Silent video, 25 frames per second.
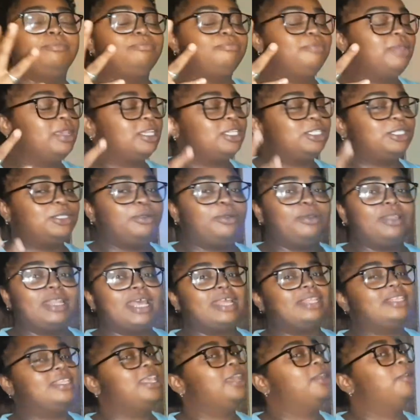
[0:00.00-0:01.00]
Make sure
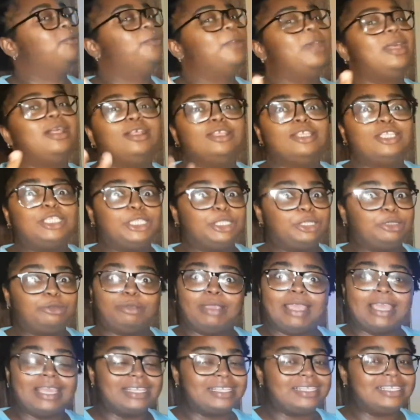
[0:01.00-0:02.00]
that they're well
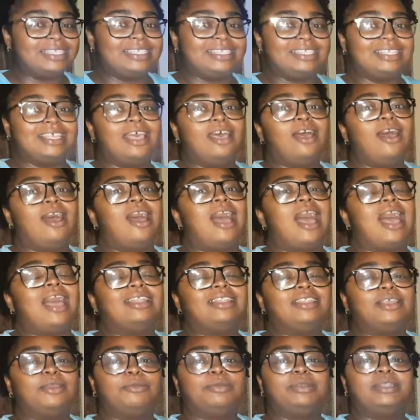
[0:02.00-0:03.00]
dressed,
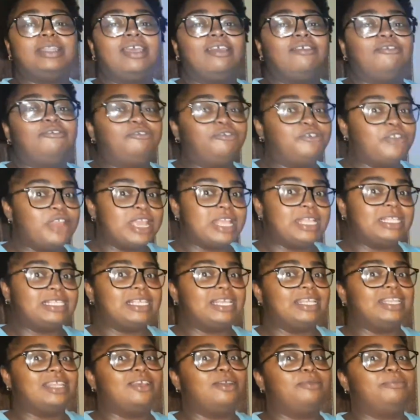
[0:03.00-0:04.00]
and they're with their friends
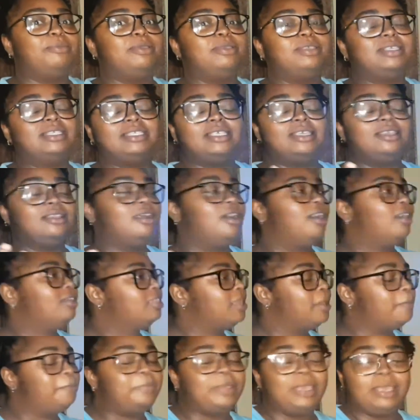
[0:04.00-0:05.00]
and they'll be seeing
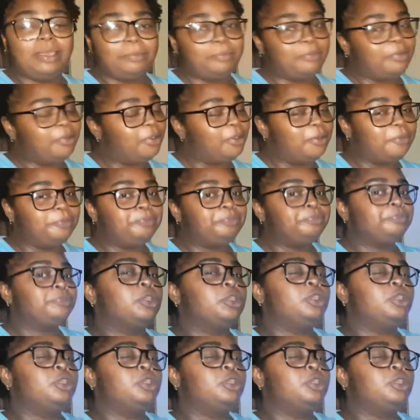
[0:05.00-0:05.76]
other people.